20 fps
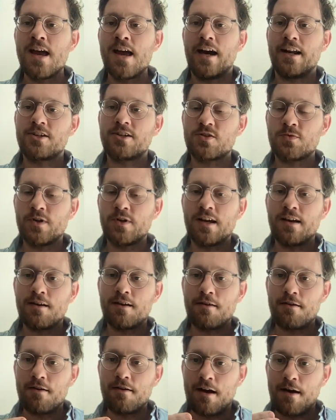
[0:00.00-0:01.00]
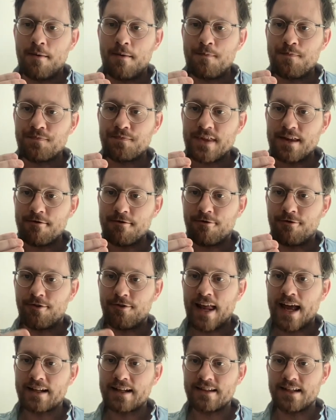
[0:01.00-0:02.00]
And I just want to
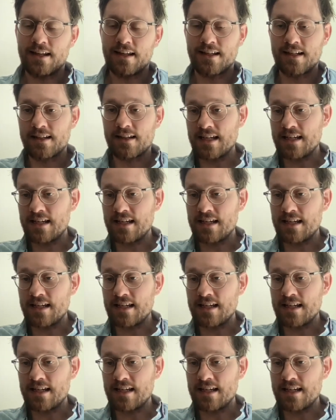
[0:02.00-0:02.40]
flag that I think